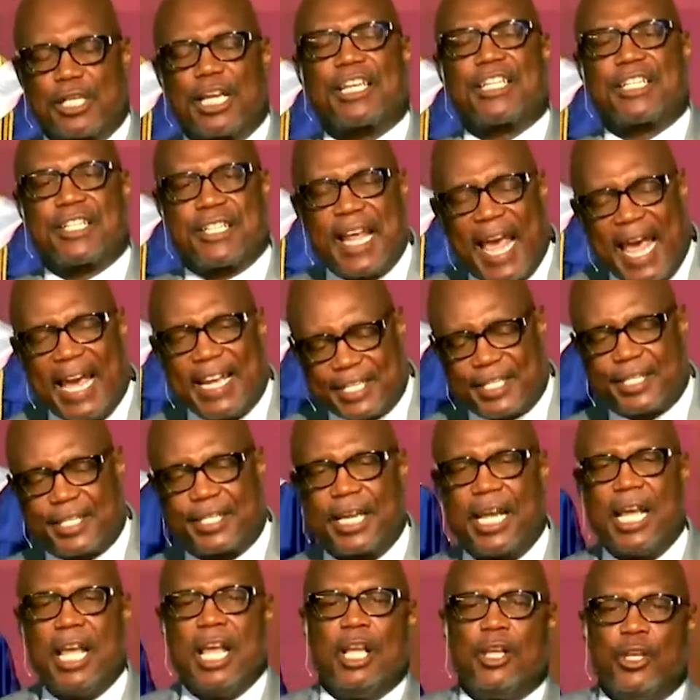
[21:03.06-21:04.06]

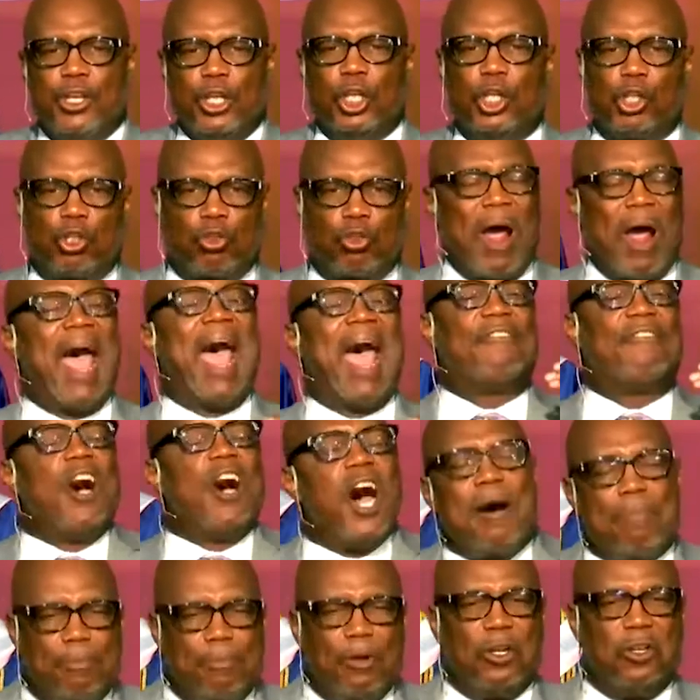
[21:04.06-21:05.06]
success. You drive
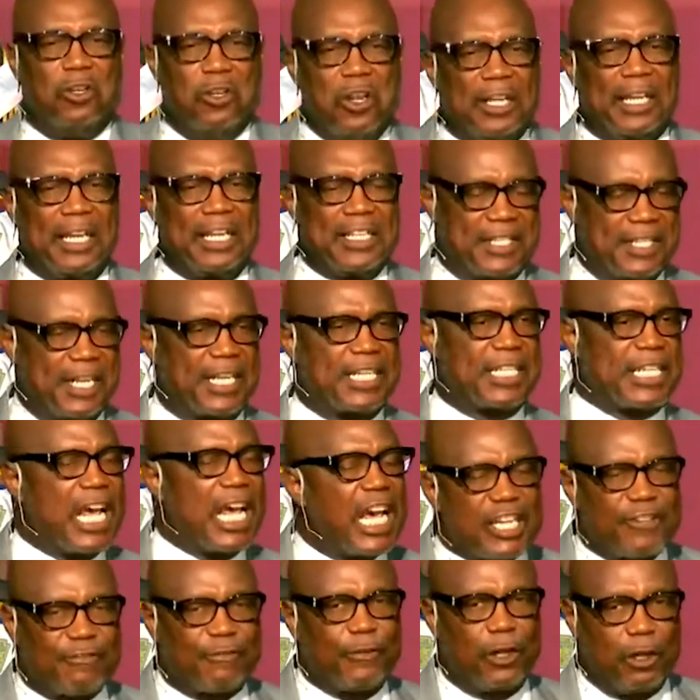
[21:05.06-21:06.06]
up looking
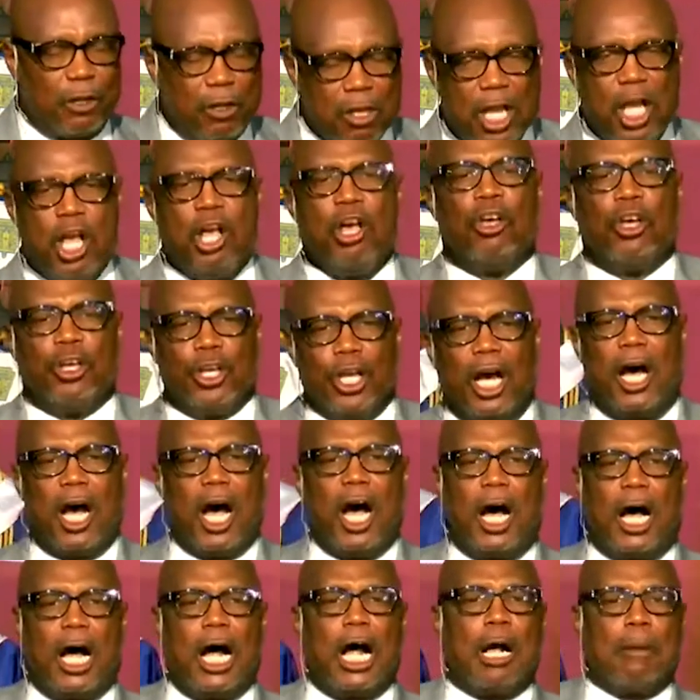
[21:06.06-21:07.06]
successful,
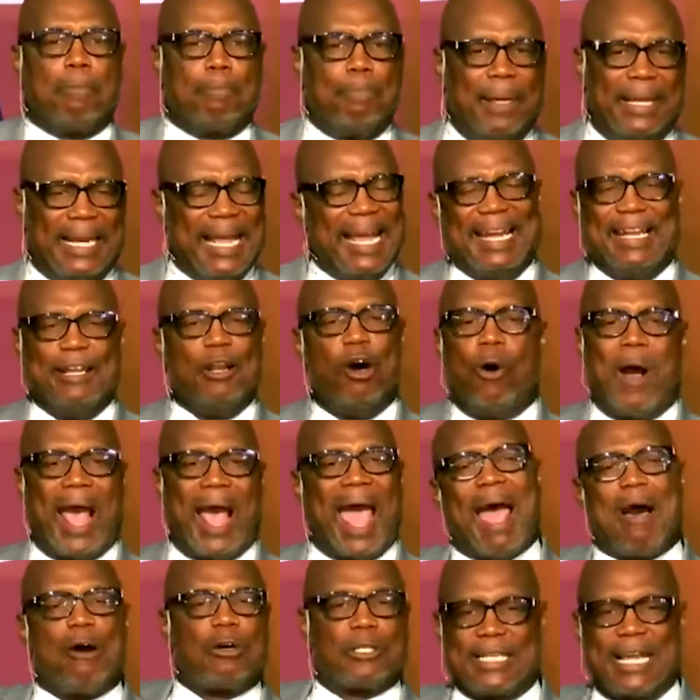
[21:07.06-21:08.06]
uh, but ain't no
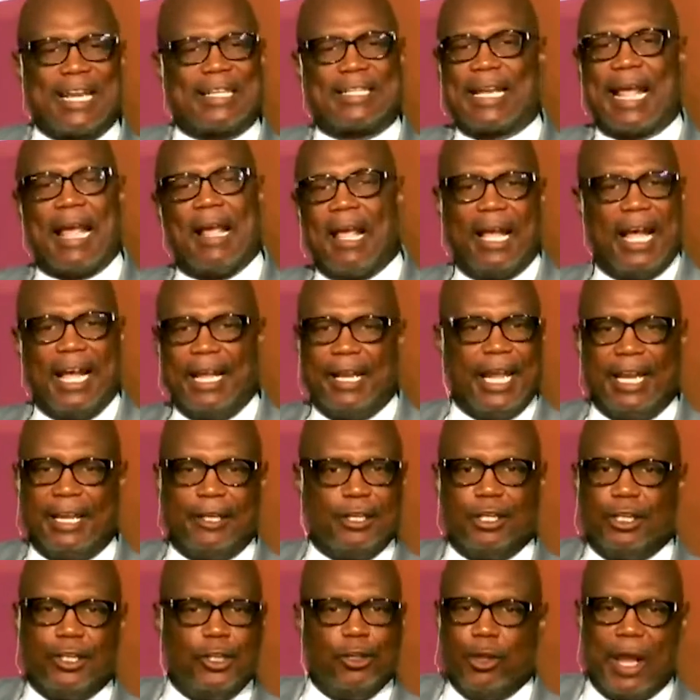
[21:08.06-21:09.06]
house at the, at,
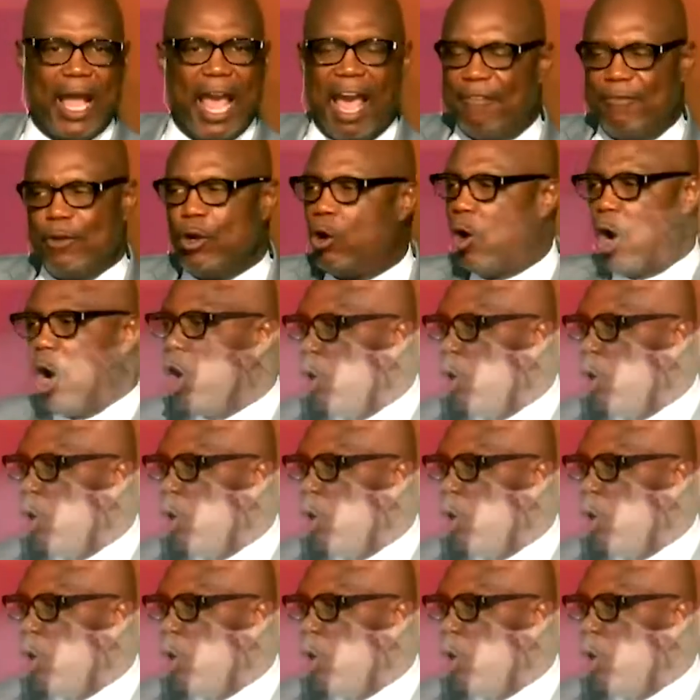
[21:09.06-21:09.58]
at, you have no